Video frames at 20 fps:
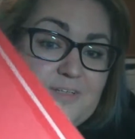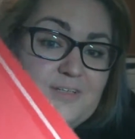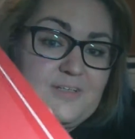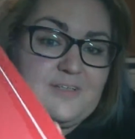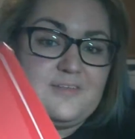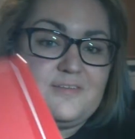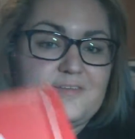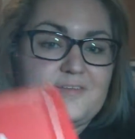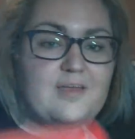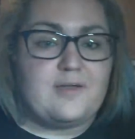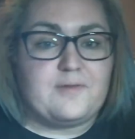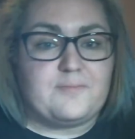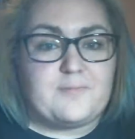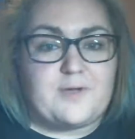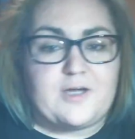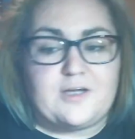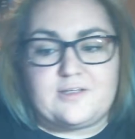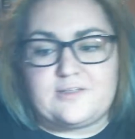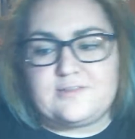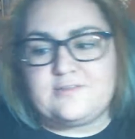is. Um,
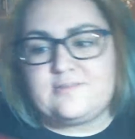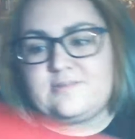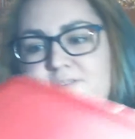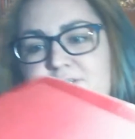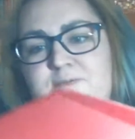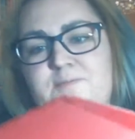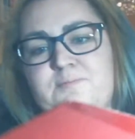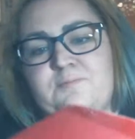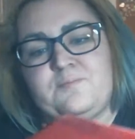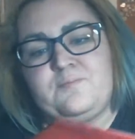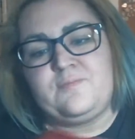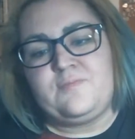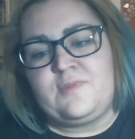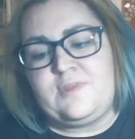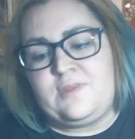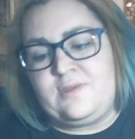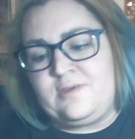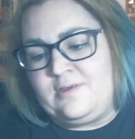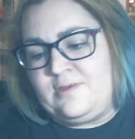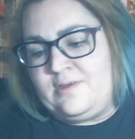honestly,
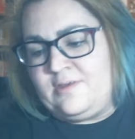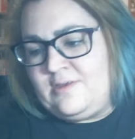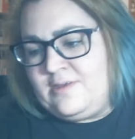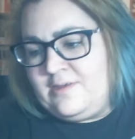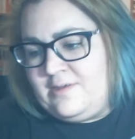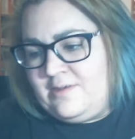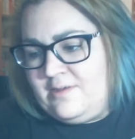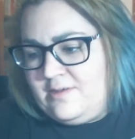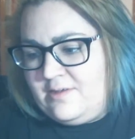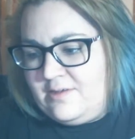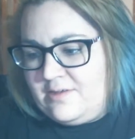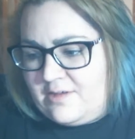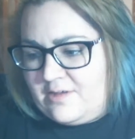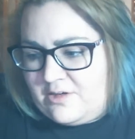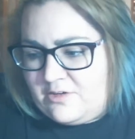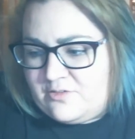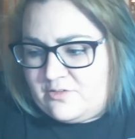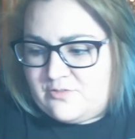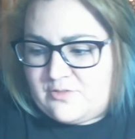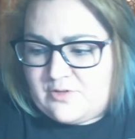
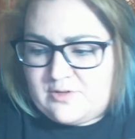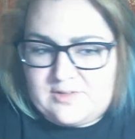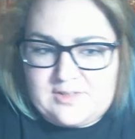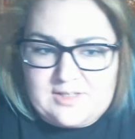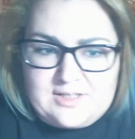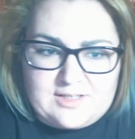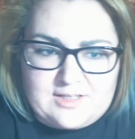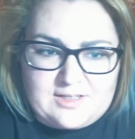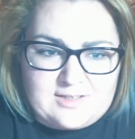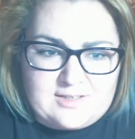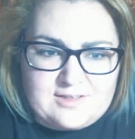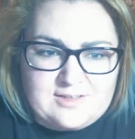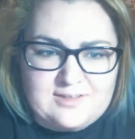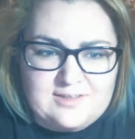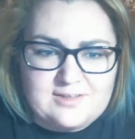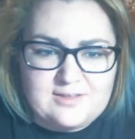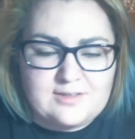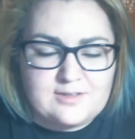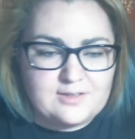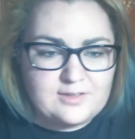out of all the
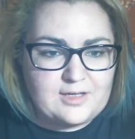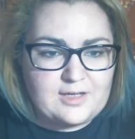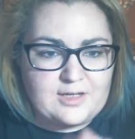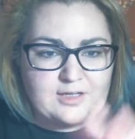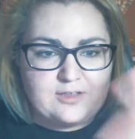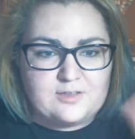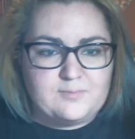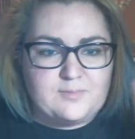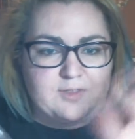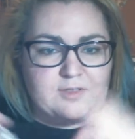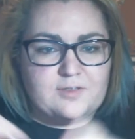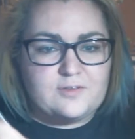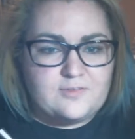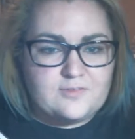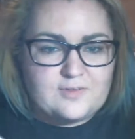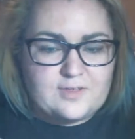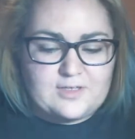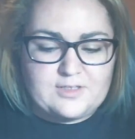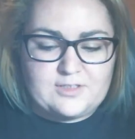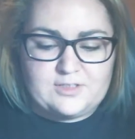anime
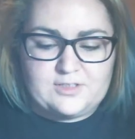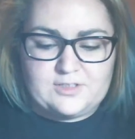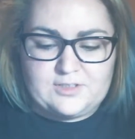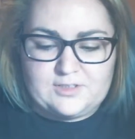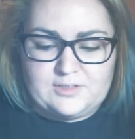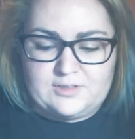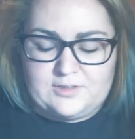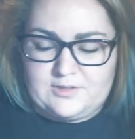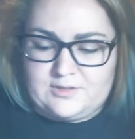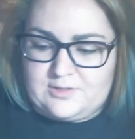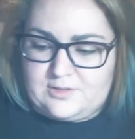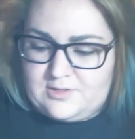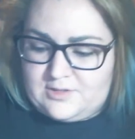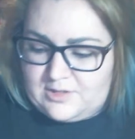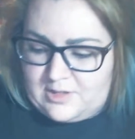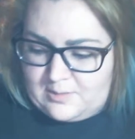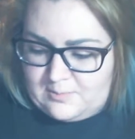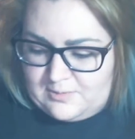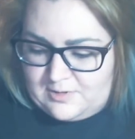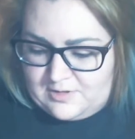slash
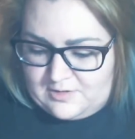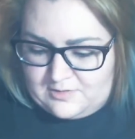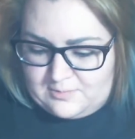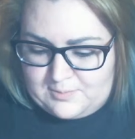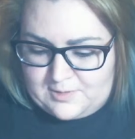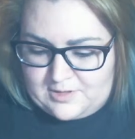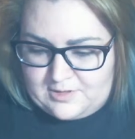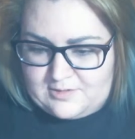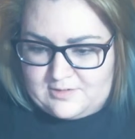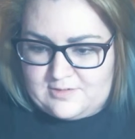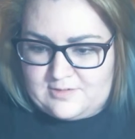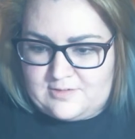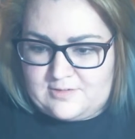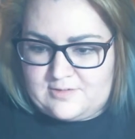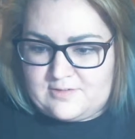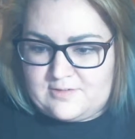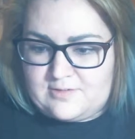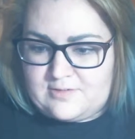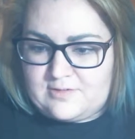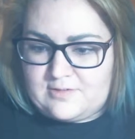Japanese
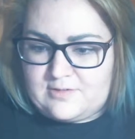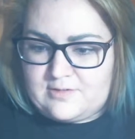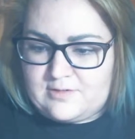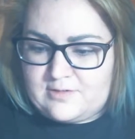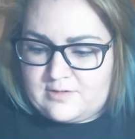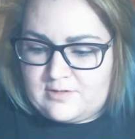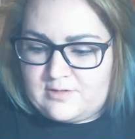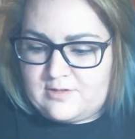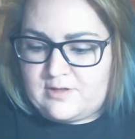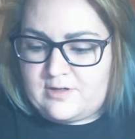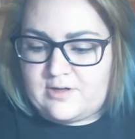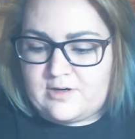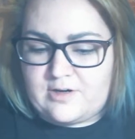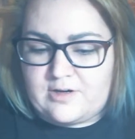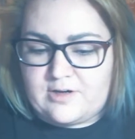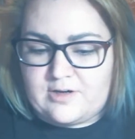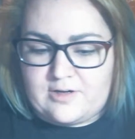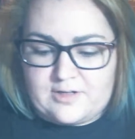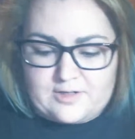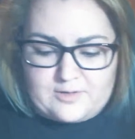boxes there
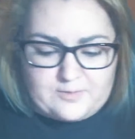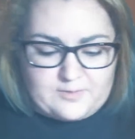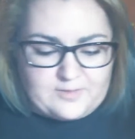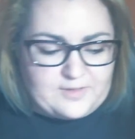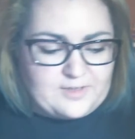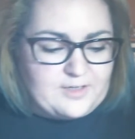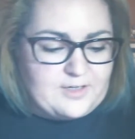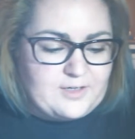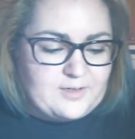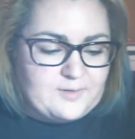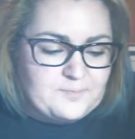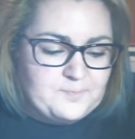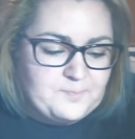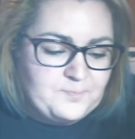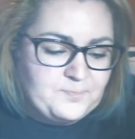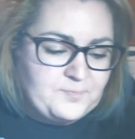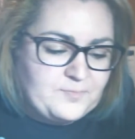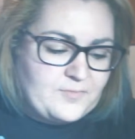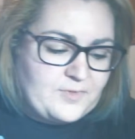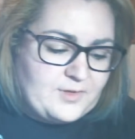are out there,
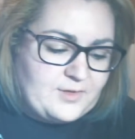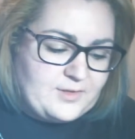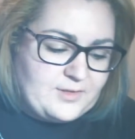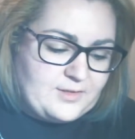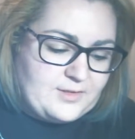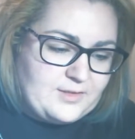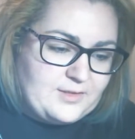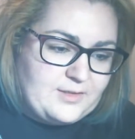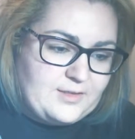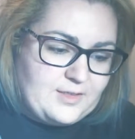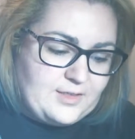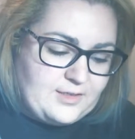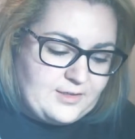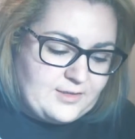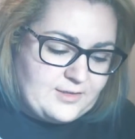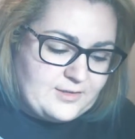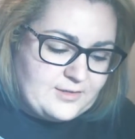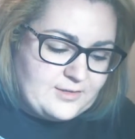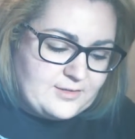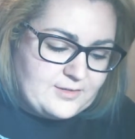
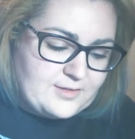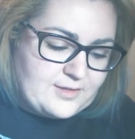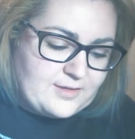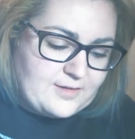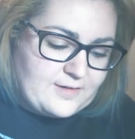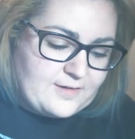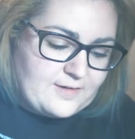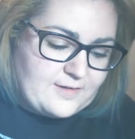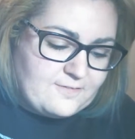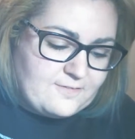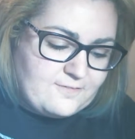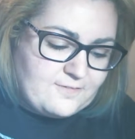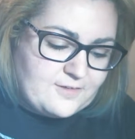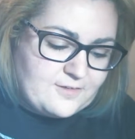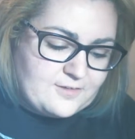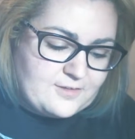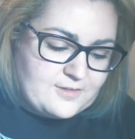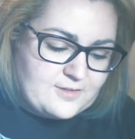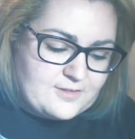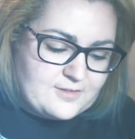Nihon, I
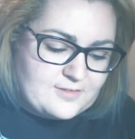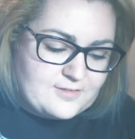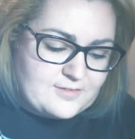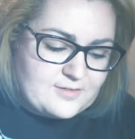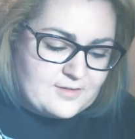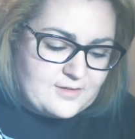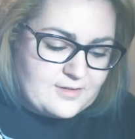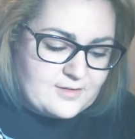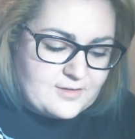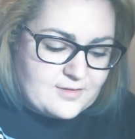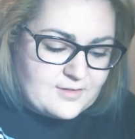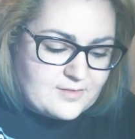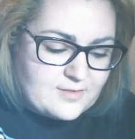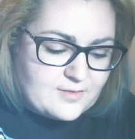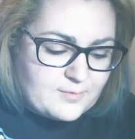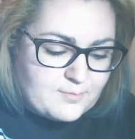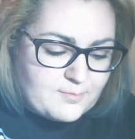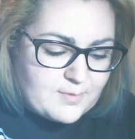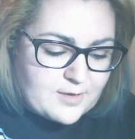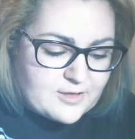feel, is
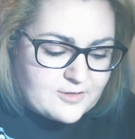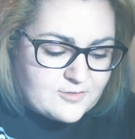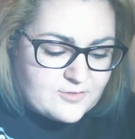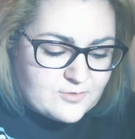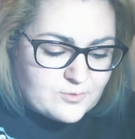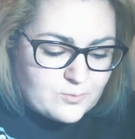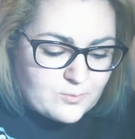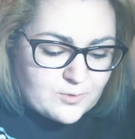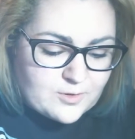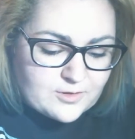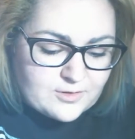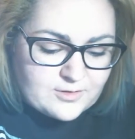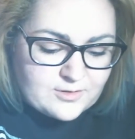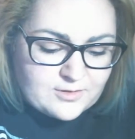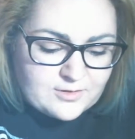the best one